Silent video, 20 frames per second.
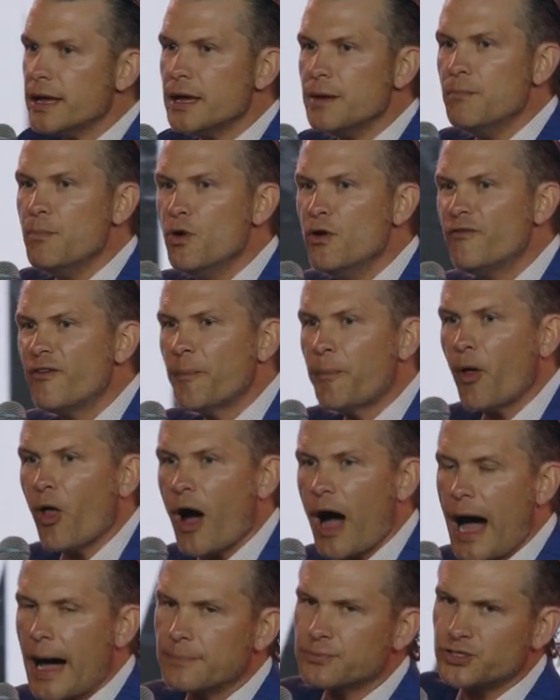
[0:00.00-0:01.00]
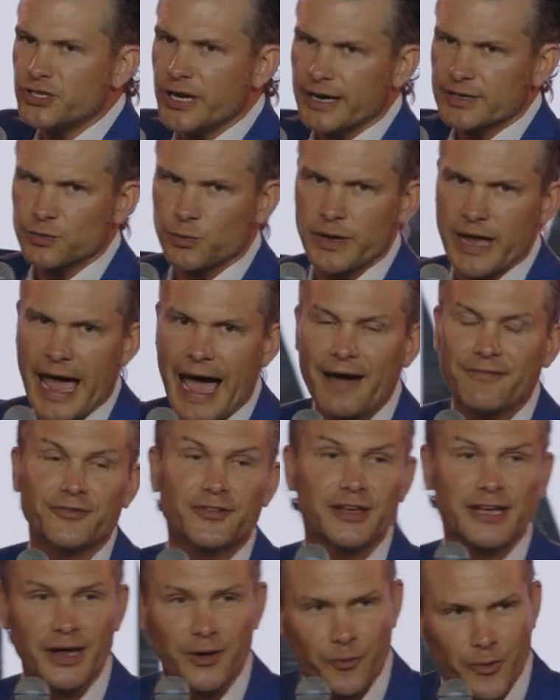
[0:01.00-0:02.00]
immovable object we have
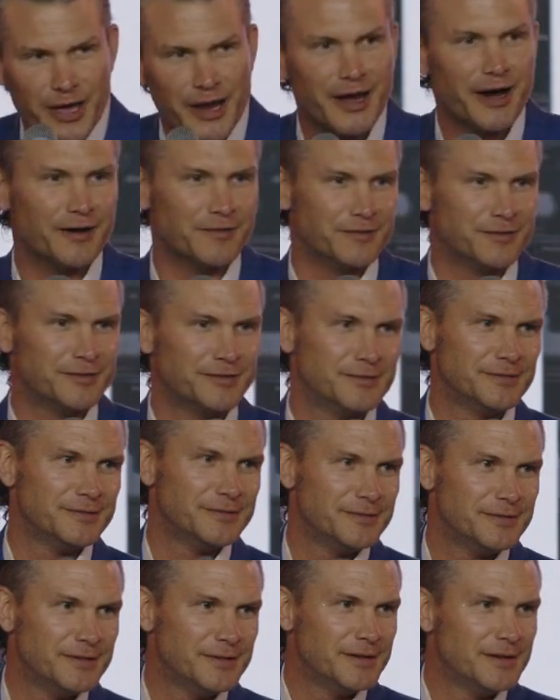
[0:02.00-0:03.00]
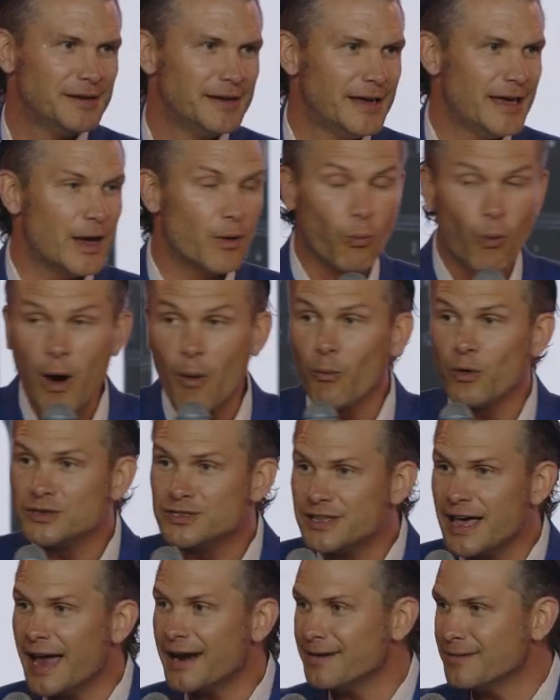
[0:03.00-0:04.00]
to get rid of and what was
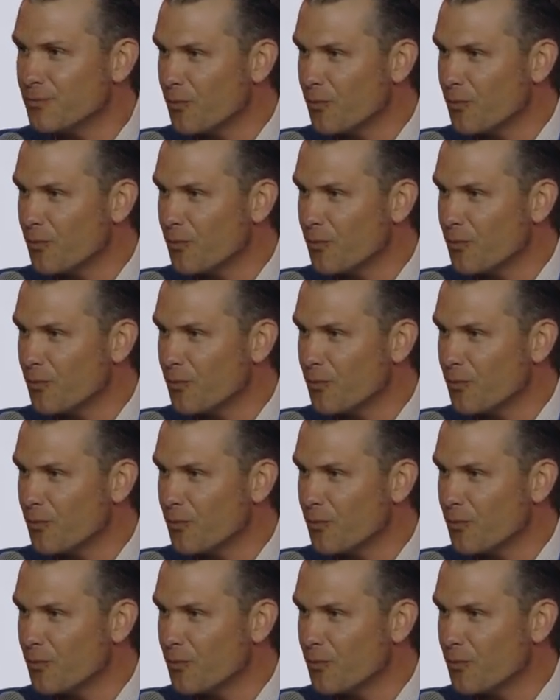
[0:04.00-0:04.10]
that?